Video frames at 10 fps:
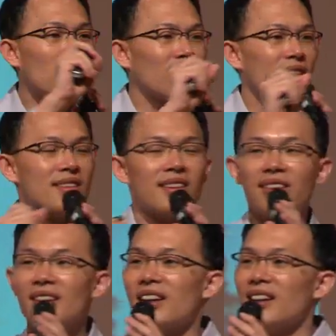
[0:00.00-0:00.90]
pockets
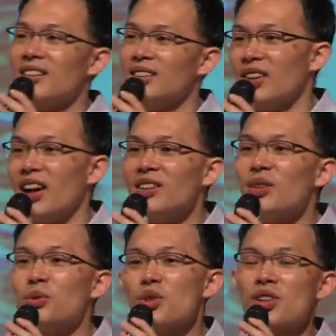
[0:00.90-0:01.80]
here and there. You're
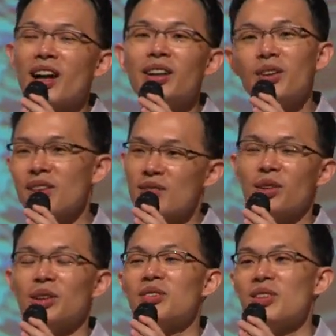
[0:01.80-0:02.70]
either too shy or it's
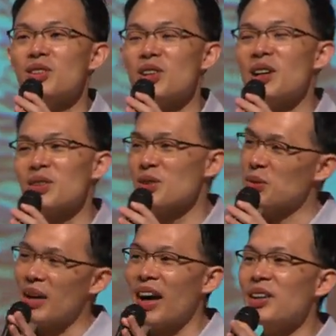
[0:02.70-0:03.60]
not your first child.
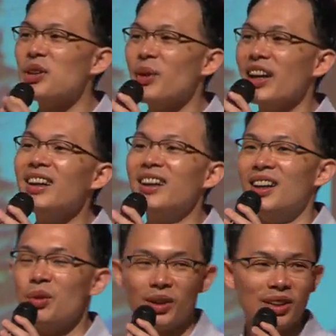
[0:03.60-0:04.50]
But either way,
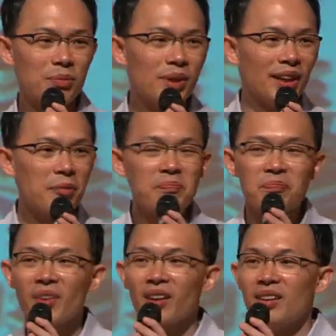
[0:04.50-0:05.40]
welcome here.
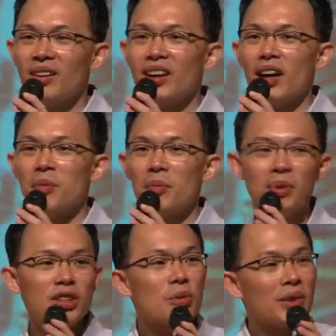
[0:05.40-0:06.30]
All right,
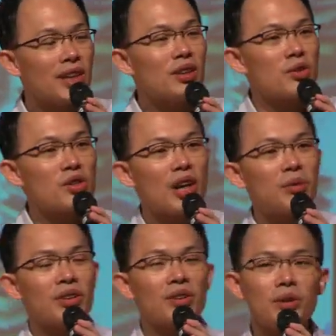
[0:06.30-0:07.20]
I'm pleased to be here to
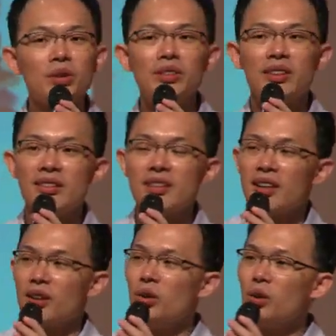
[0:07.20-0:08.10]
share with you this
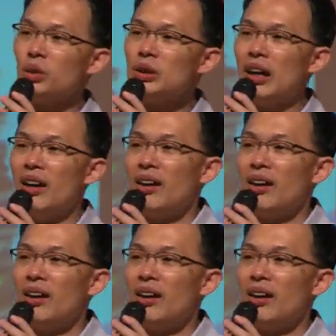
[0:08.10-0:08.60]
whole